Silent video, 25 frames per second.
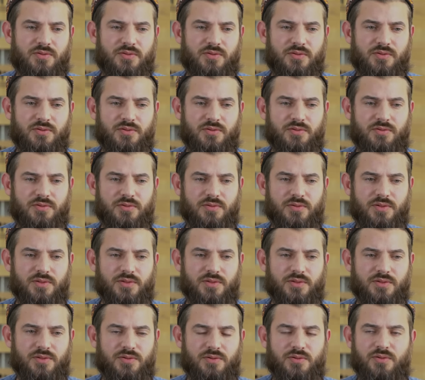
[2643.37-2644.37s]
to
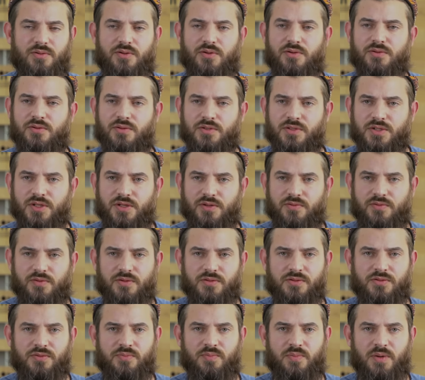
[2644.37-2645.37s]
uh, to know yourself
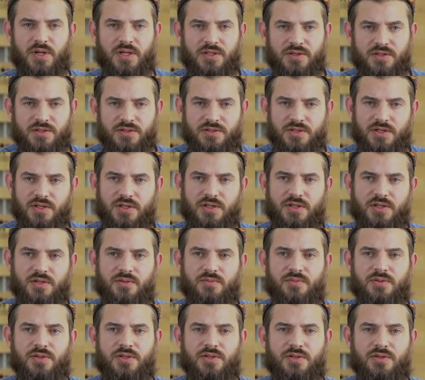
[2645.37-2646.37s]
or to practice a
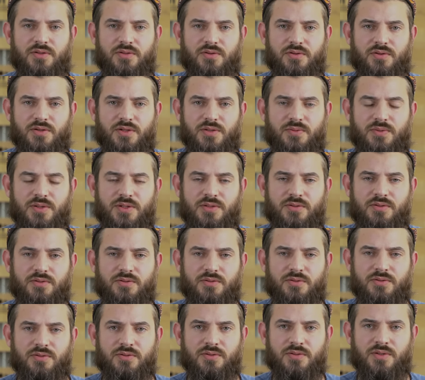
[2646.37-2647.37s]
little bit, or even
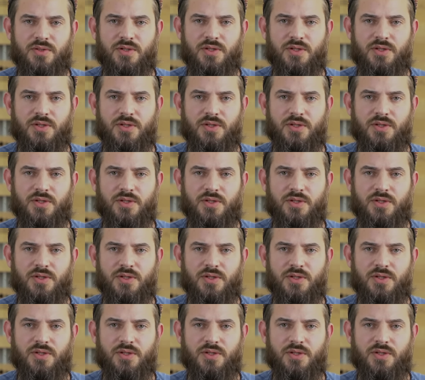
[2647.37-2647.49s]
to